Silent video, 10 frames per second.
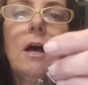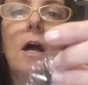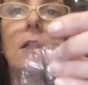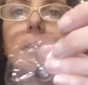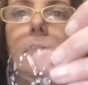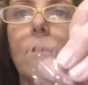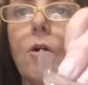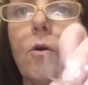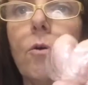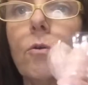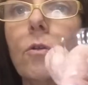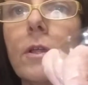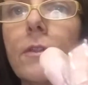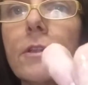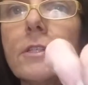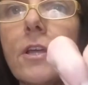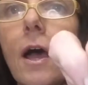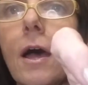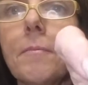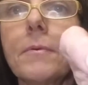a little hole in the
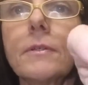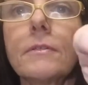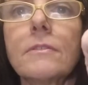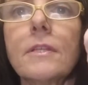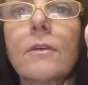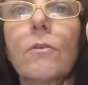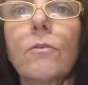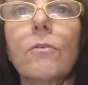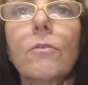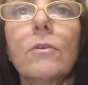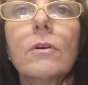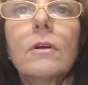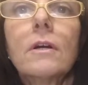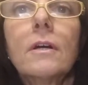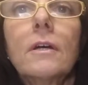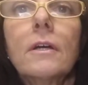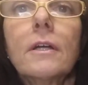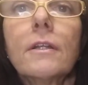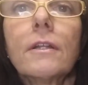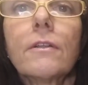top. See the hole?
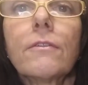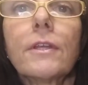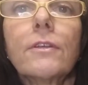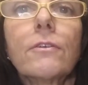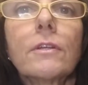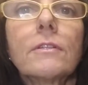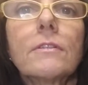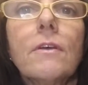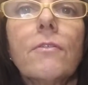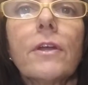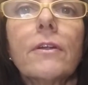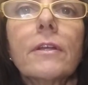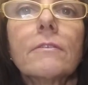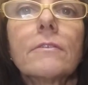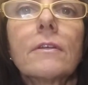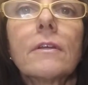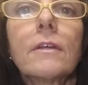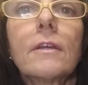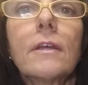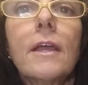I don't think you can see. Oh, there it is.
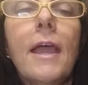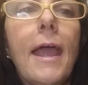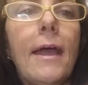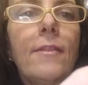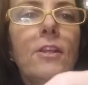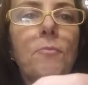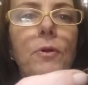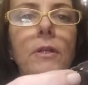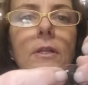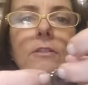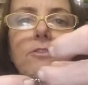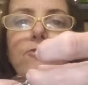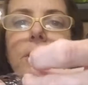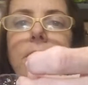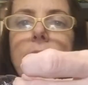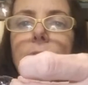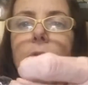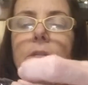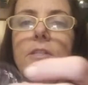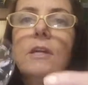And then put a little string through
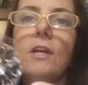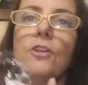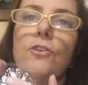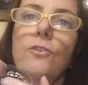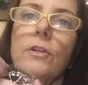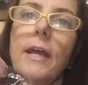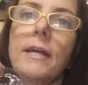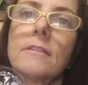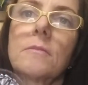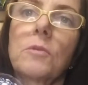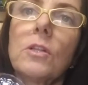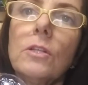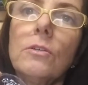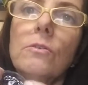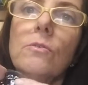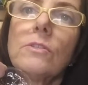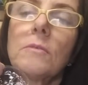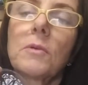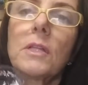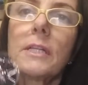it. You could add some glue,
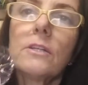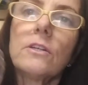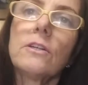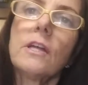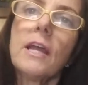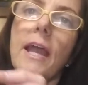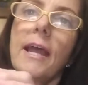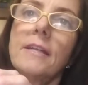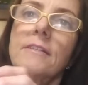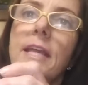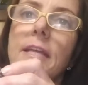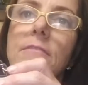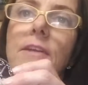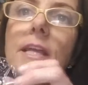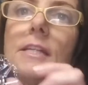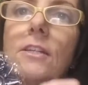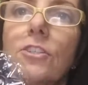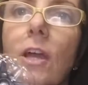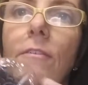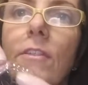some glitter, and take advantage
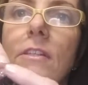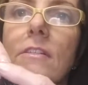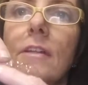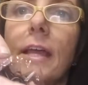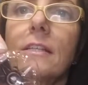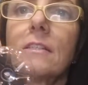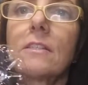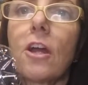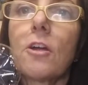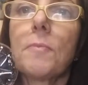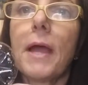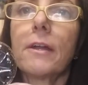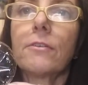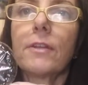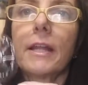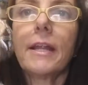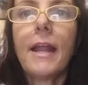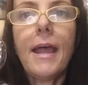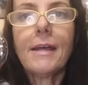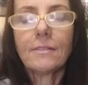of this nice star pattern that it
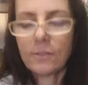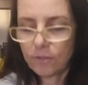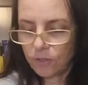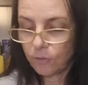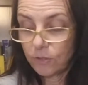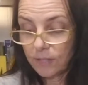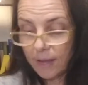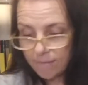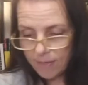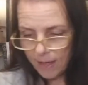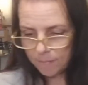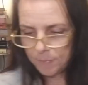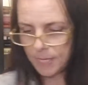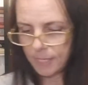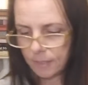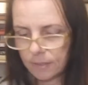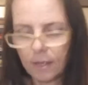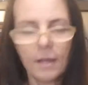has. So save that piece.